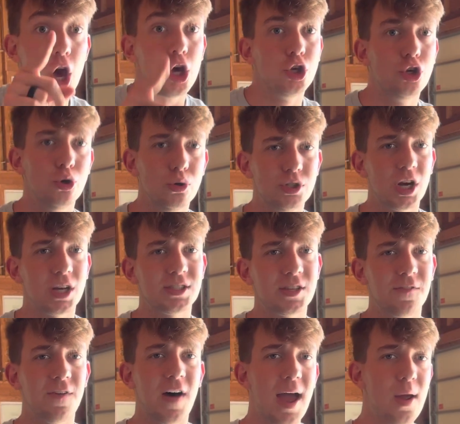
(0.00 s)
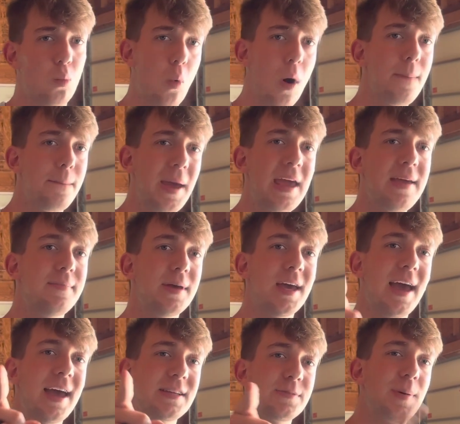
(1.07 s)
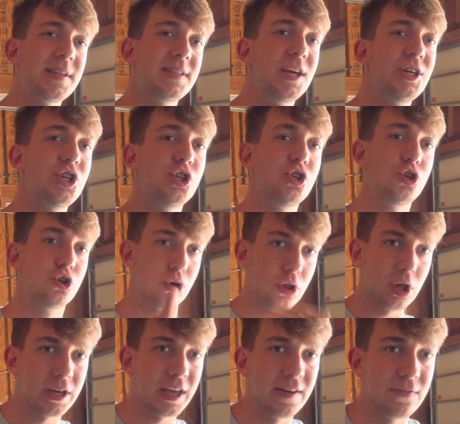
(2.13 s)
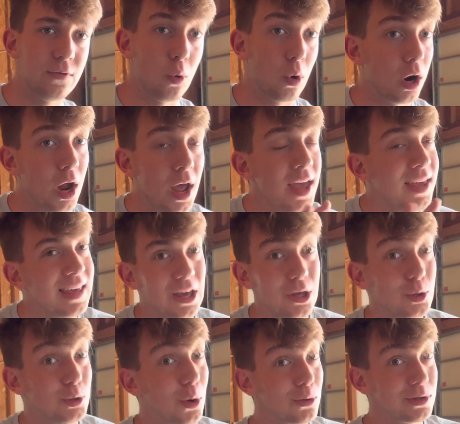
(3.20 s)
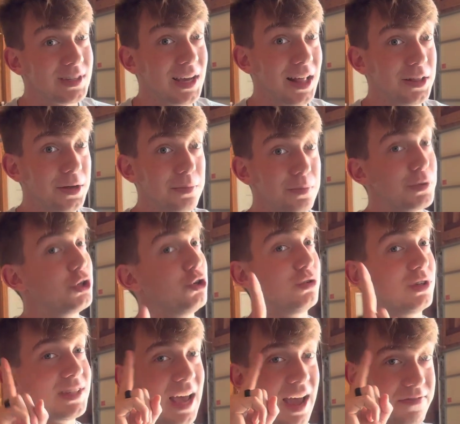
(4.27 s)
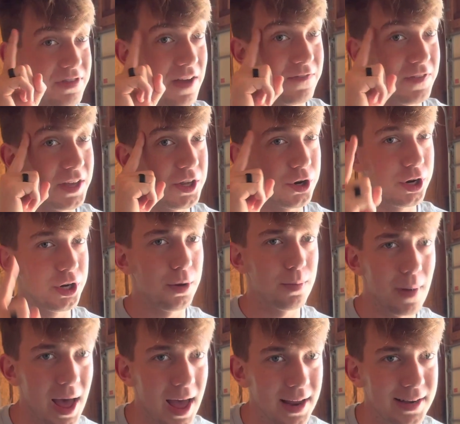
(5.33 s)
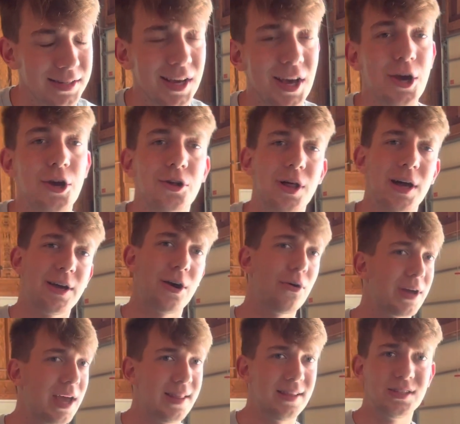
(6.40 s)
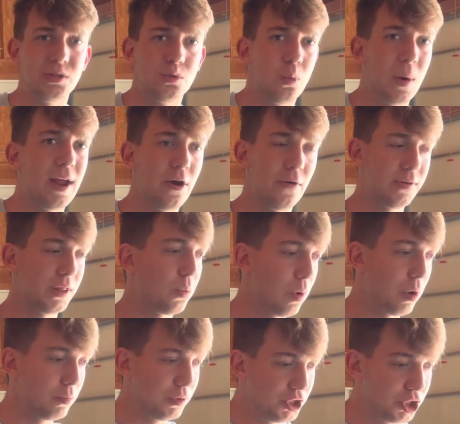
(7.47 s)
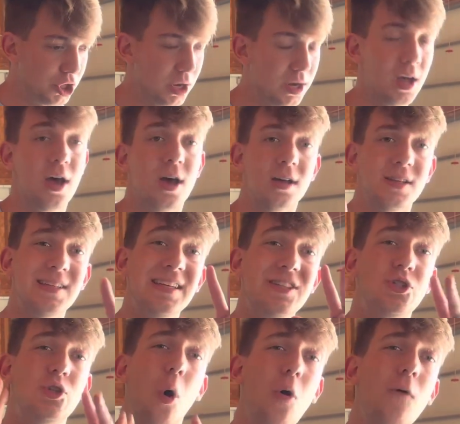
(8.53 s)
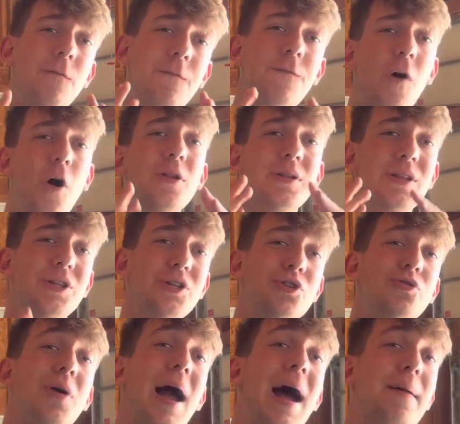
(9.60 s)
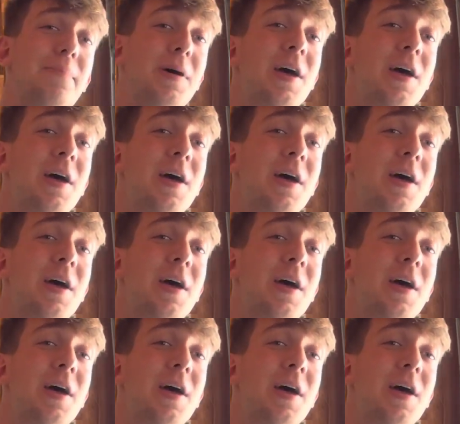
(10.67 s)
You justify what payment expectation you're looking for, yet you don't tell them. You just have that figure in your mind. You're like, okay, this is way over than what we should. See, don't fall in the trap.